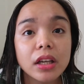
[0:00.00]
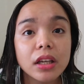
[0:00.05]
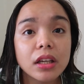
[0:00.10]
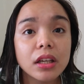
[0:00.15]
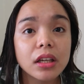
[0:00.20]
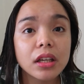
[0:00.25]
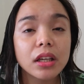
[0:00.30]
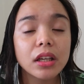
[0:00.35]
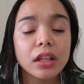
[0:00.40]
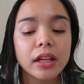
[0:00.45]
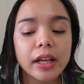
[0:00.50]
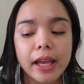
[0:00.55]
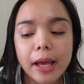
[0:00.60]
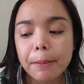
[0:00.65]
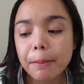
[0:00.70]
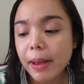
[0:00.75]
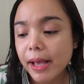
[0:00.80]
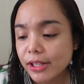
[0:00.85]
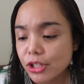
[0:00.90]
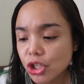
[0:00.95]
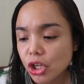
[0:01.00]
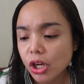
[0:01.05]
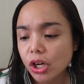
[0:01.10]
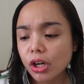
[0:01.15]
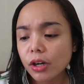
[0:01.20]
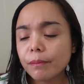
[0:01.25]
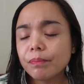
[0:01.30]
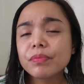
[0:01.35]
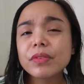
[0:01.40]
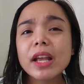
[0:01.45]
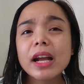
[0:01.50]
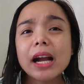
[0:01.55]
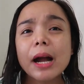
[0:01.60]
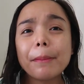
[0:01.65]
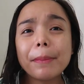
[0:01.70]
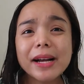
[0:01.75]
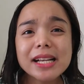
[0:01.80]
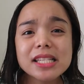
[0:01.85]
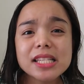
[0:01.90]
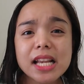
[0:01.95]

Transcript: And ayan, medyo kapag